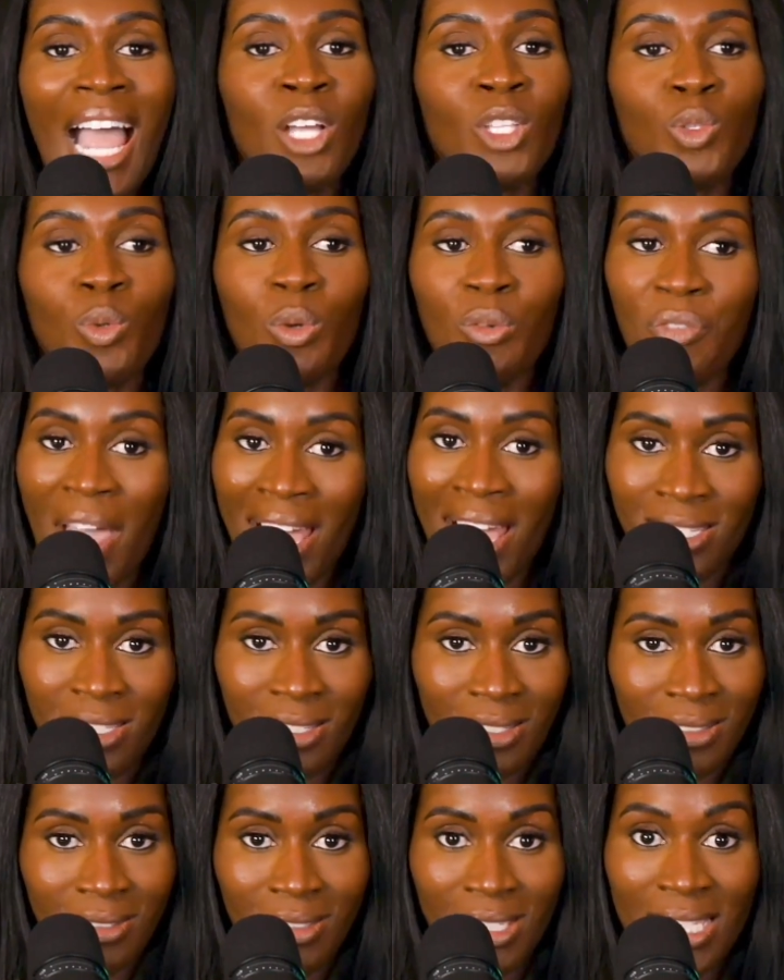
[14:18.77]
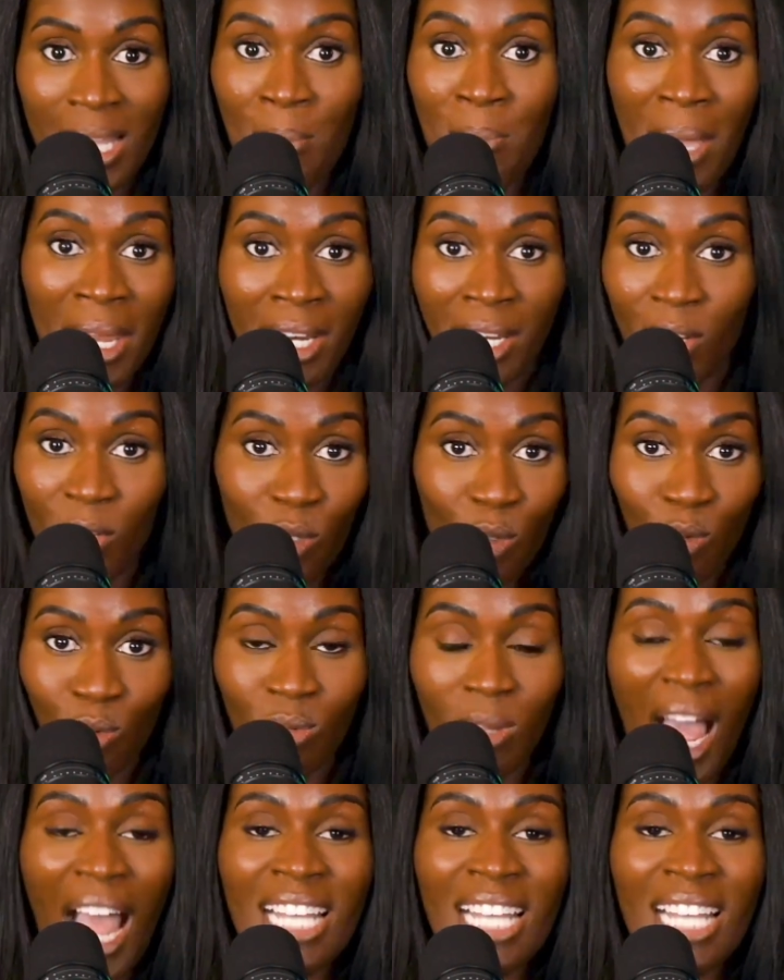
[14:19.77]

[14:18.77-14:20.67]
I could do it faster because I'm better than you.